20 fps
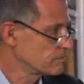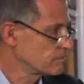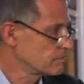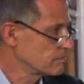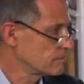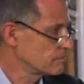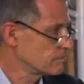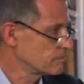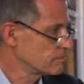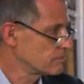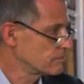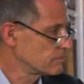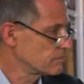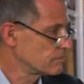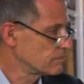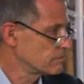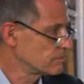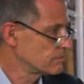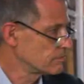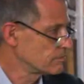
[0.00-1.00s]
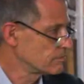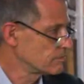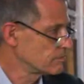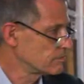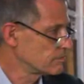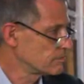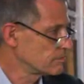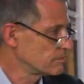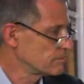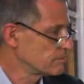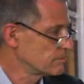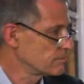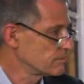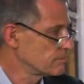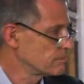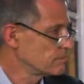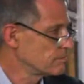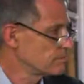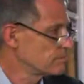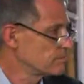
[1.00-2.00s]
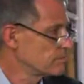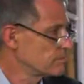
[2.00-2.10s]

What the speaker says: This person isn't speaking.